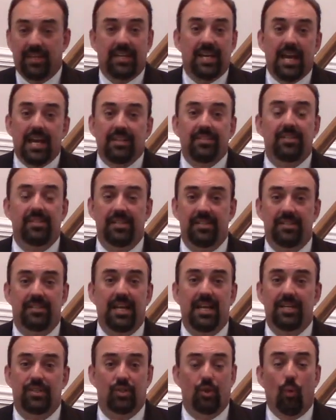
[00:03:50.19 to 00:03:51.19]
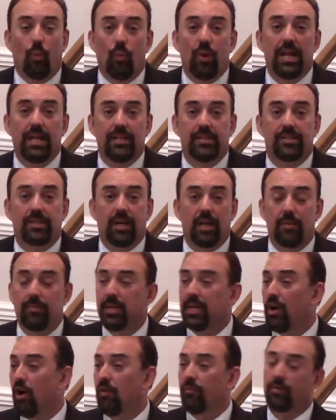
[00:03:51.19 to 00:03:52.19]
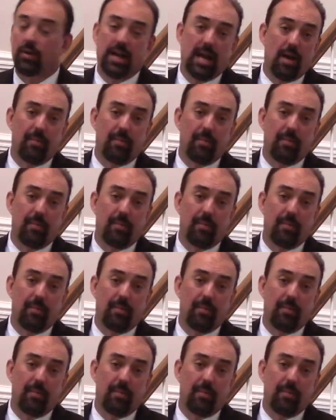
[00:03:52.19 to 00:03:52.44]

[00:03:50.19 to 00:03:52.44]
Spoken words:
guesses as to when it's going to be over and